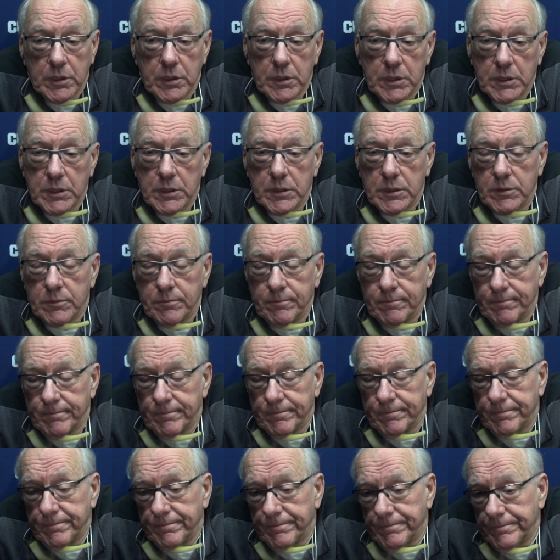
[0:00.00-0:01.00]

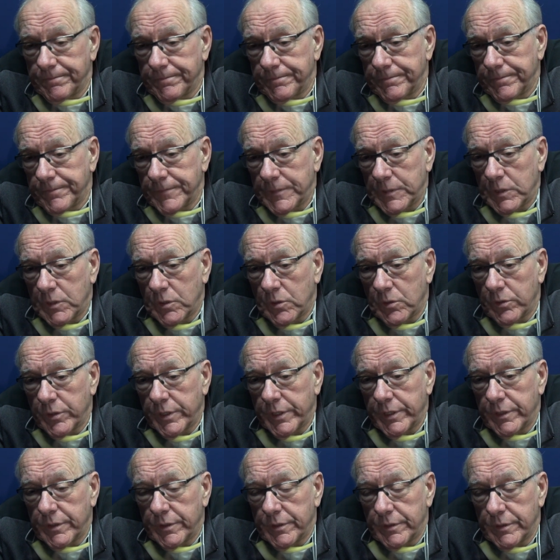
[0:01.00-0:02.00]
You know,
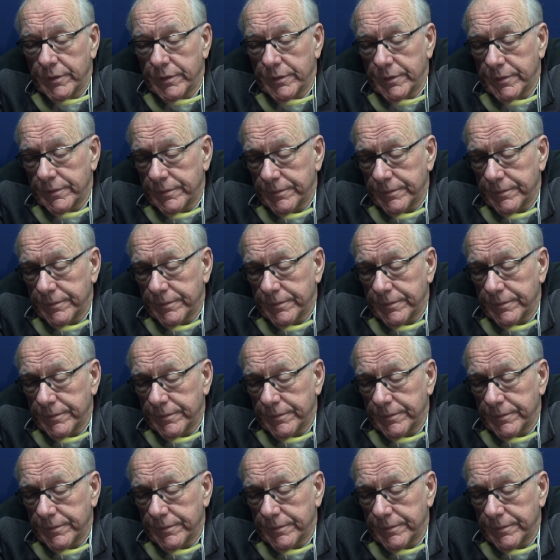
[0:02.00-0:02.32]
he